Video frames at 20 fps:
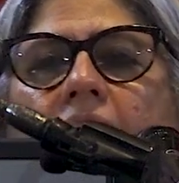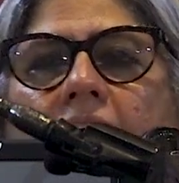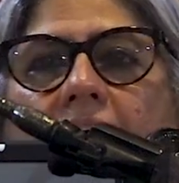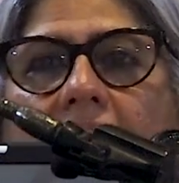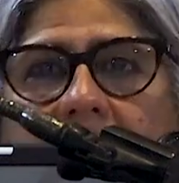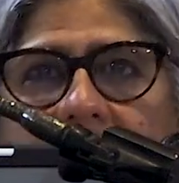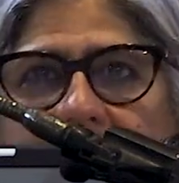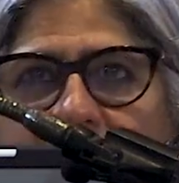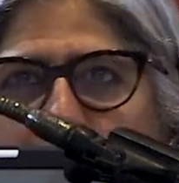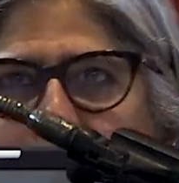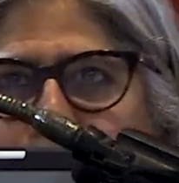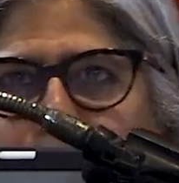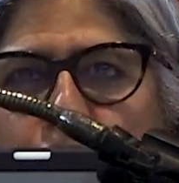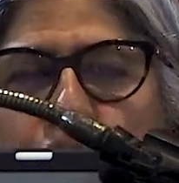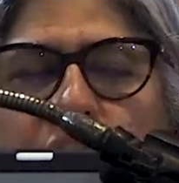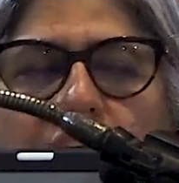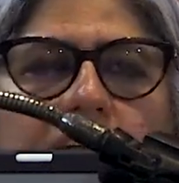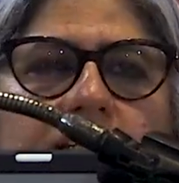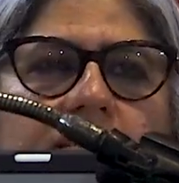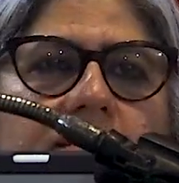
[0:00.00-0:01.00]
And
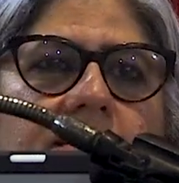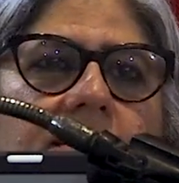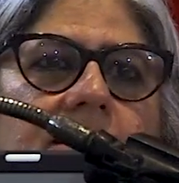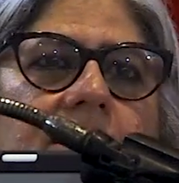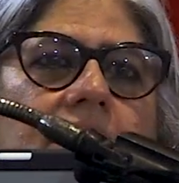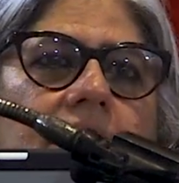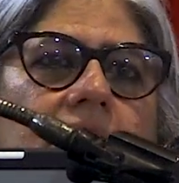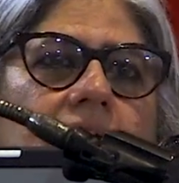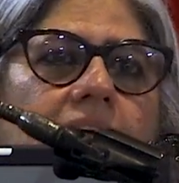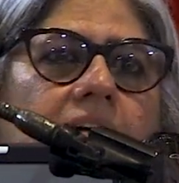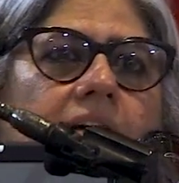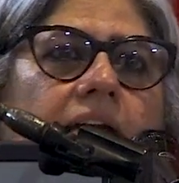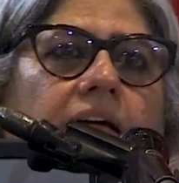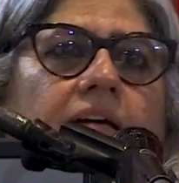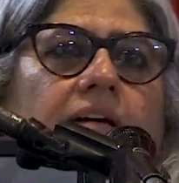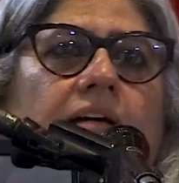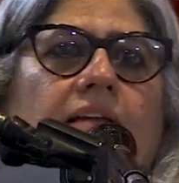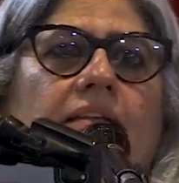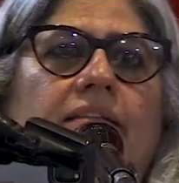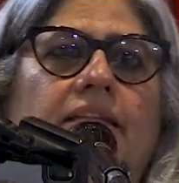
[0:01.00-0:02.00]
therefore, as
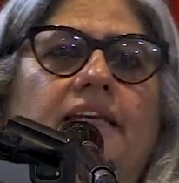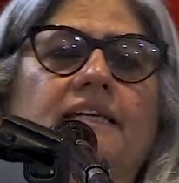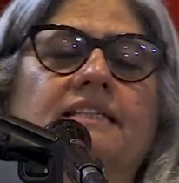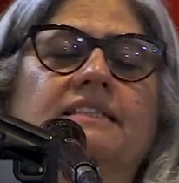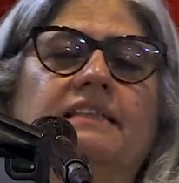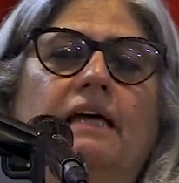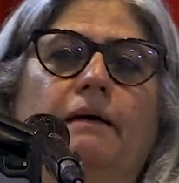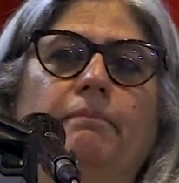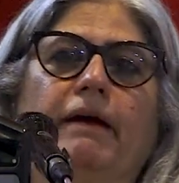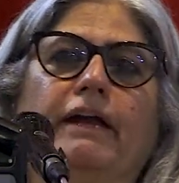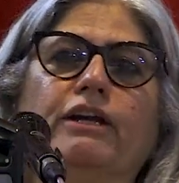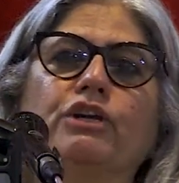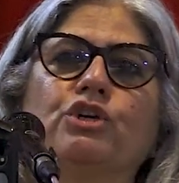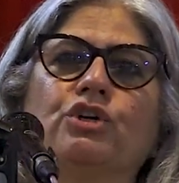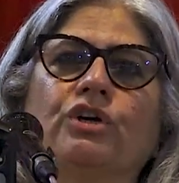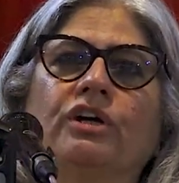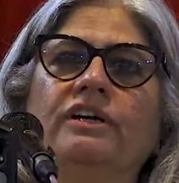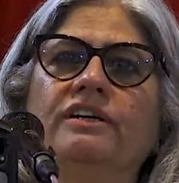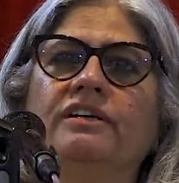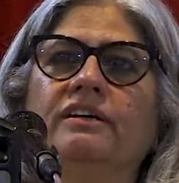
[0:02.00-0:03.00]
Tista
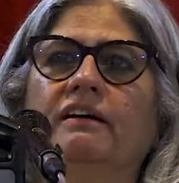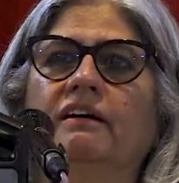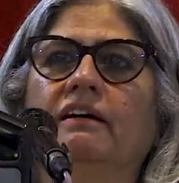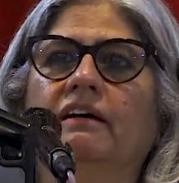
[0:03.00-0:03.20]
mentioned,